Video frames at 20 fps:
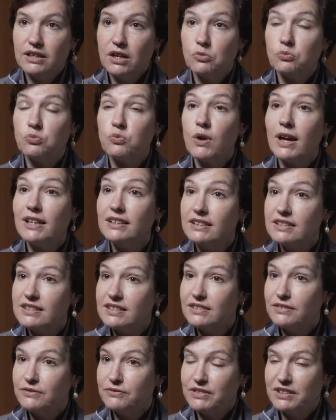a
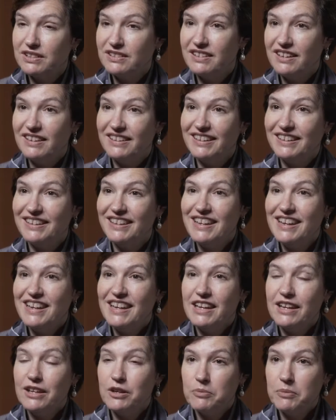relative decline
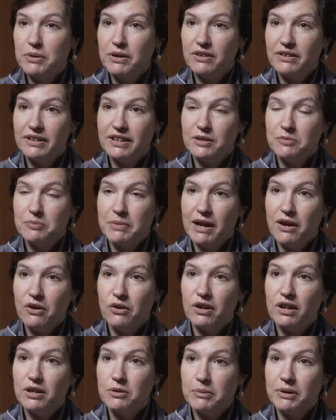in American power
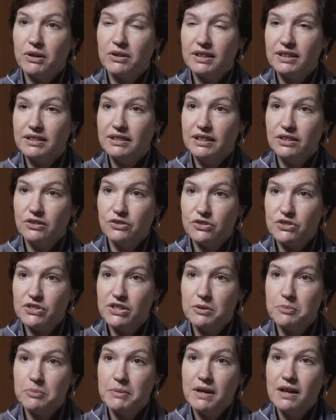and American
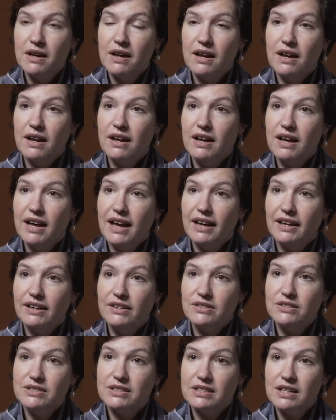leadership
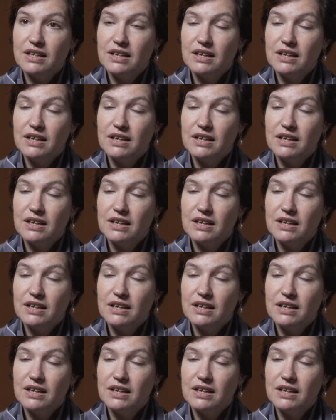as